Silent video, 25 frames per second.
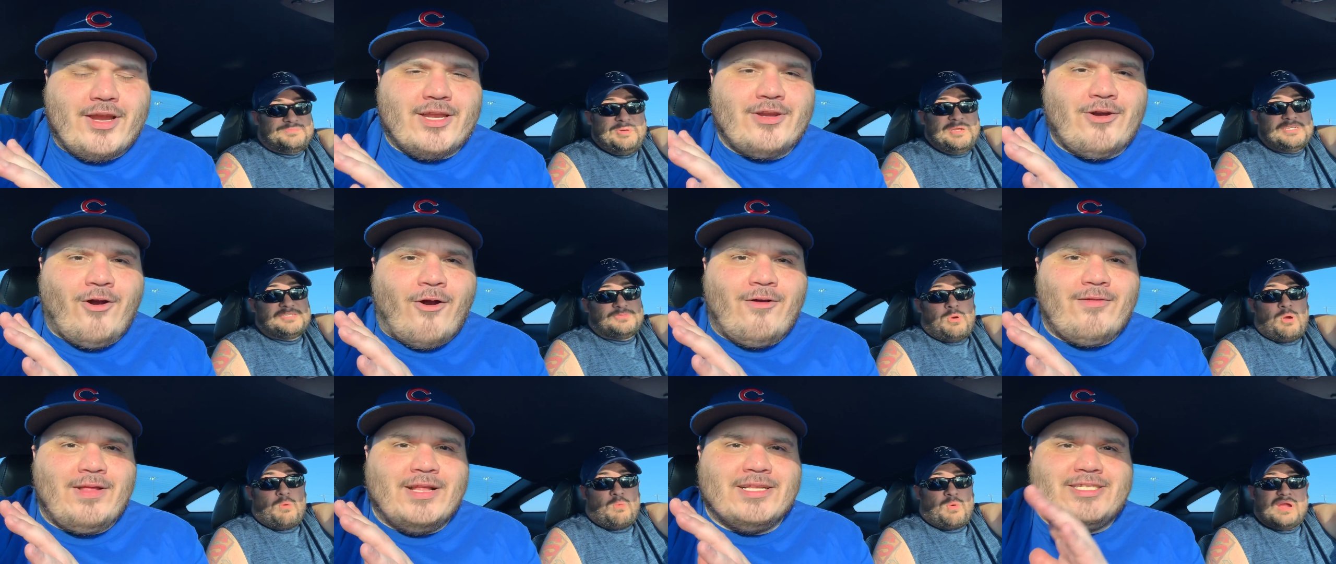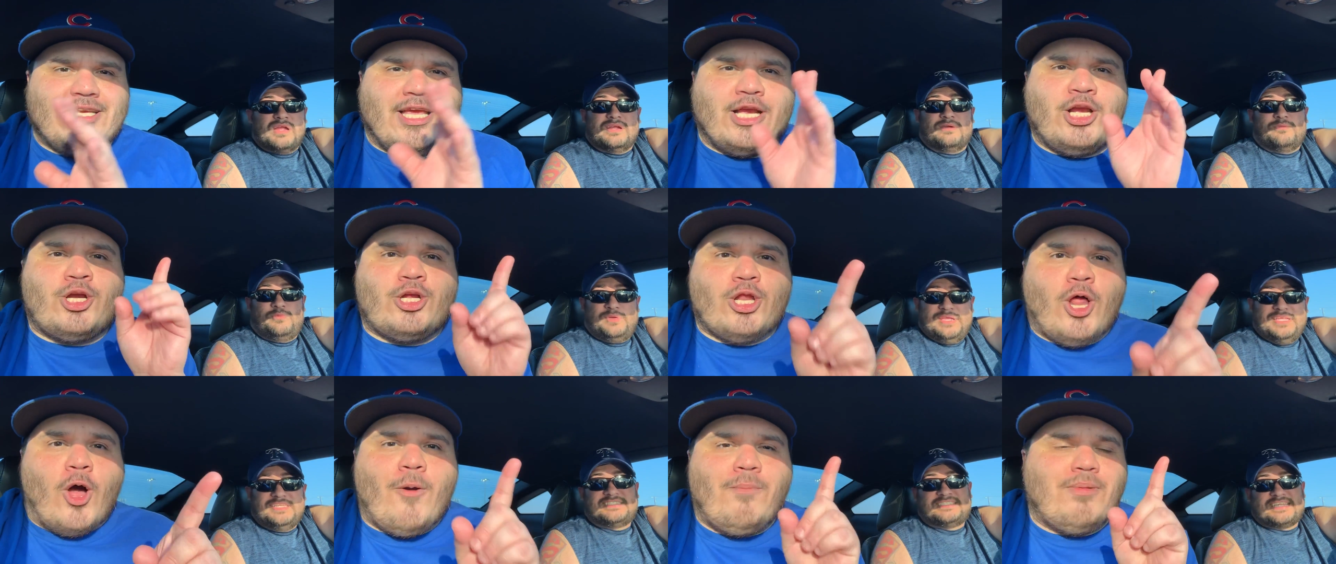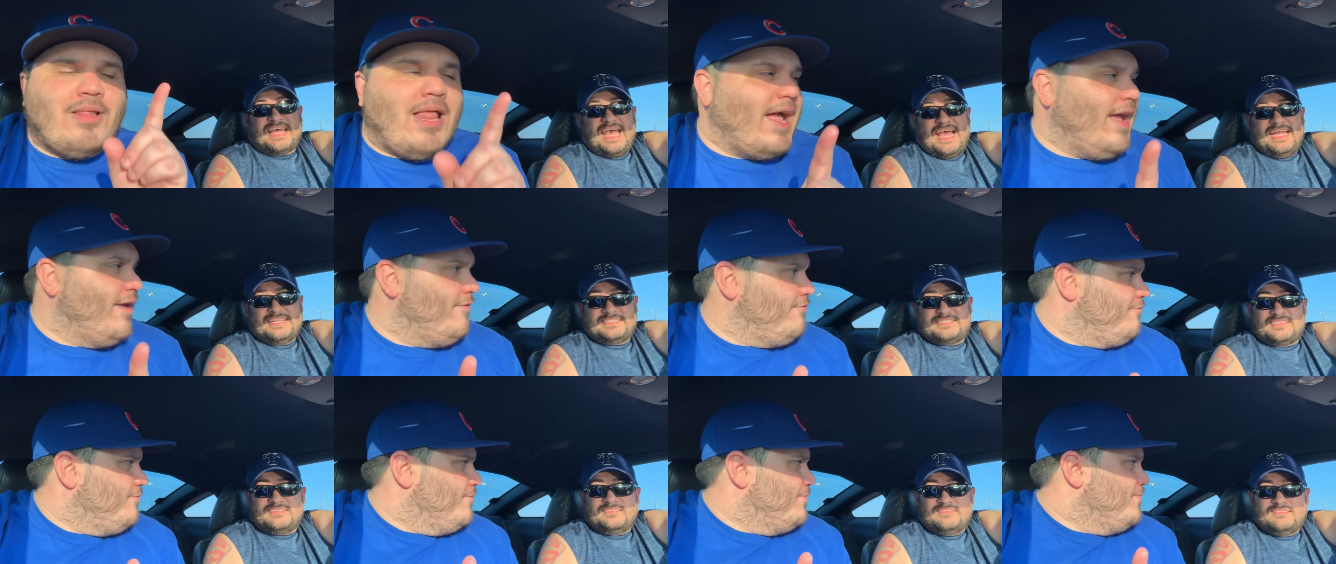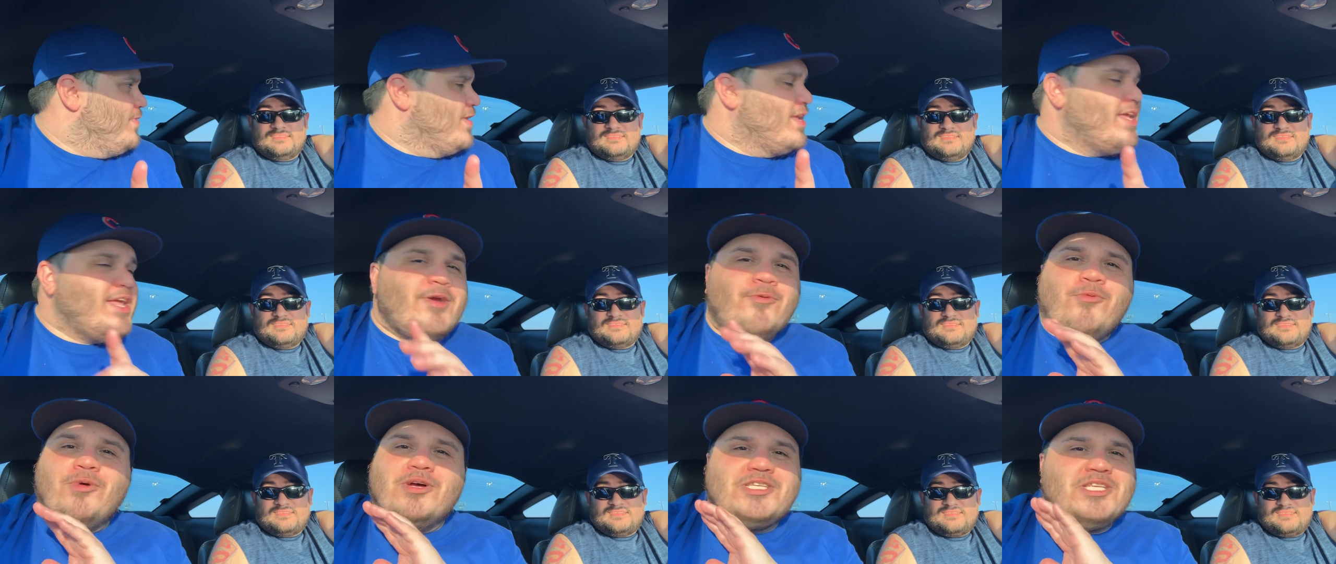Speaker 1: Especially in Arlington. Globe Life
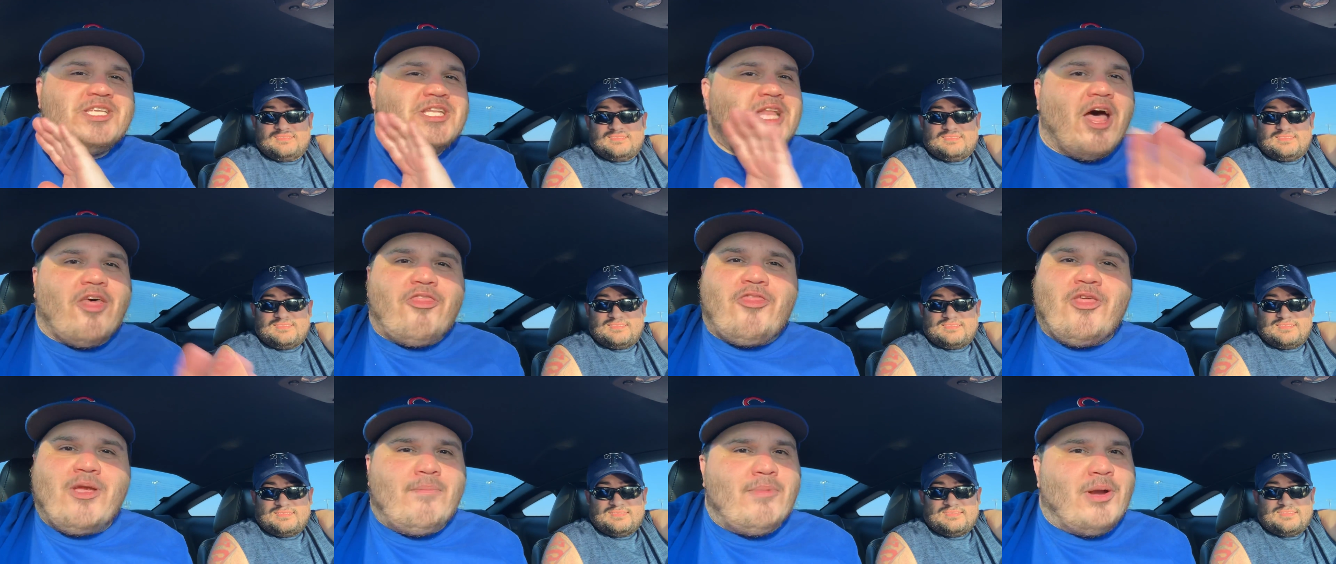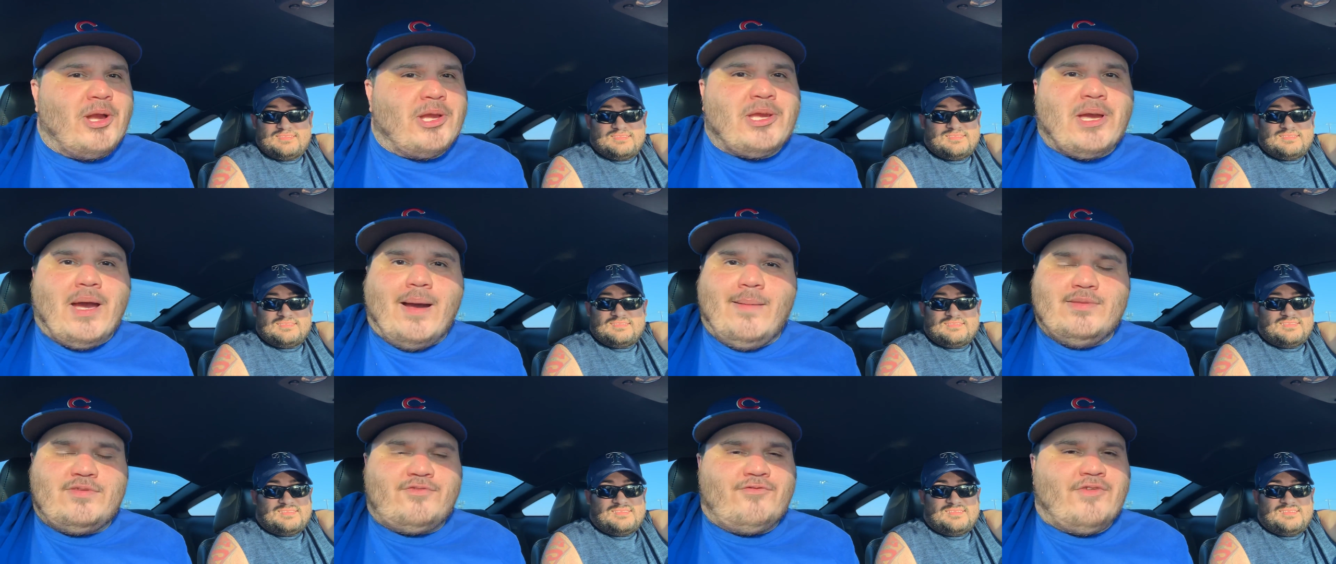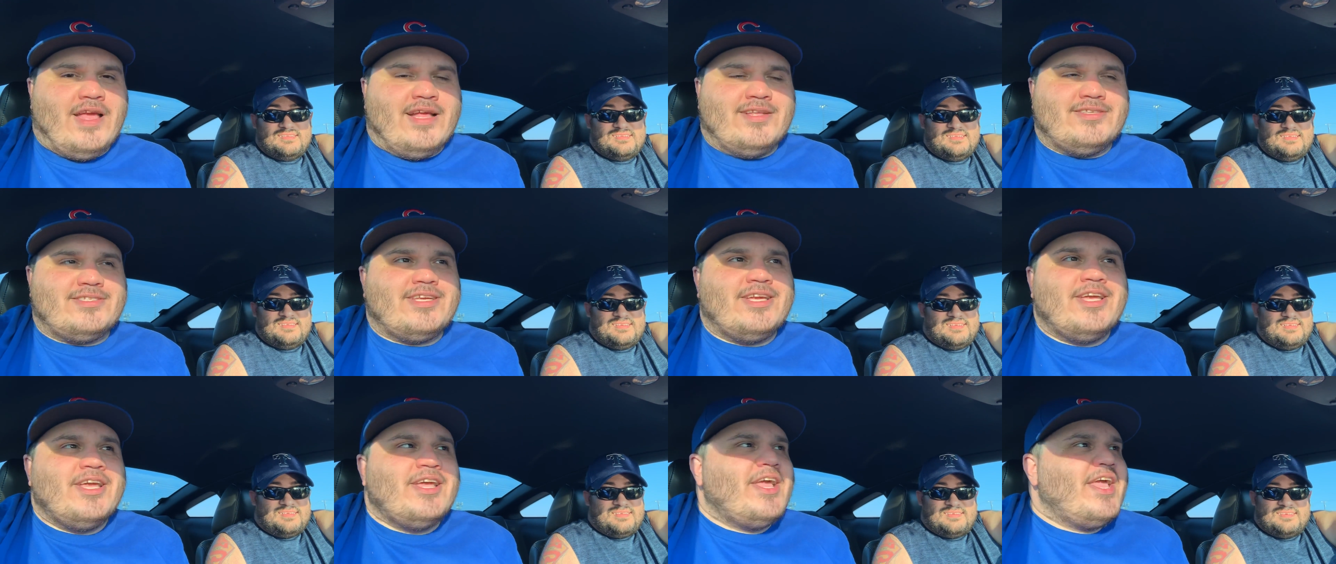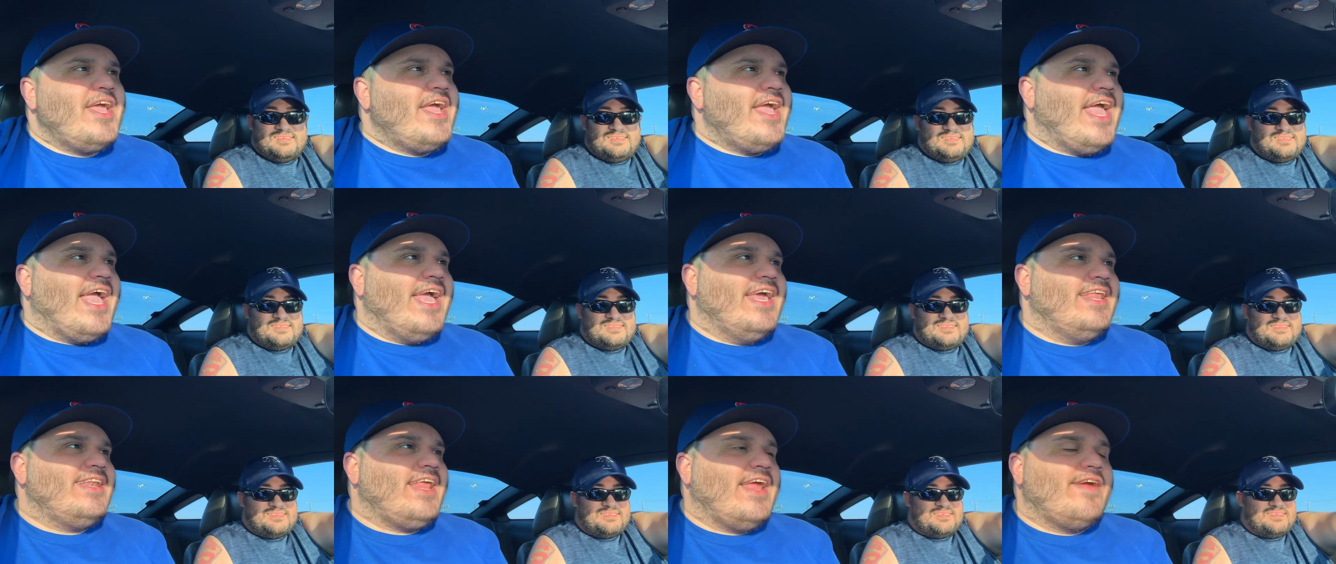was nothing but Cubs fans,
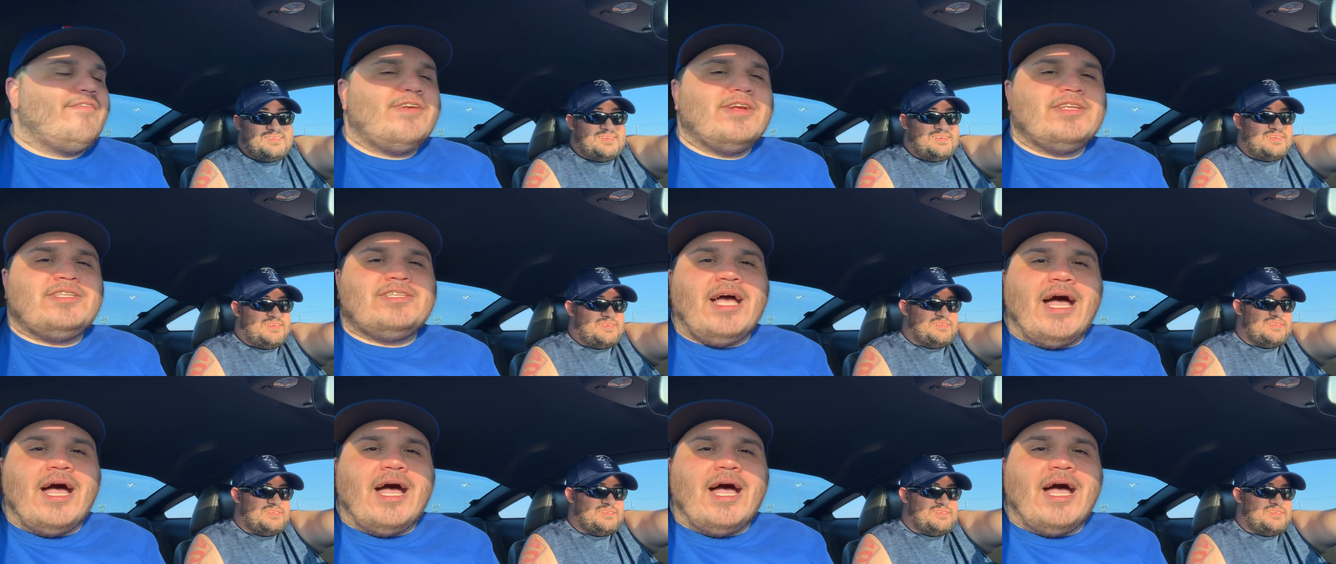and every oh.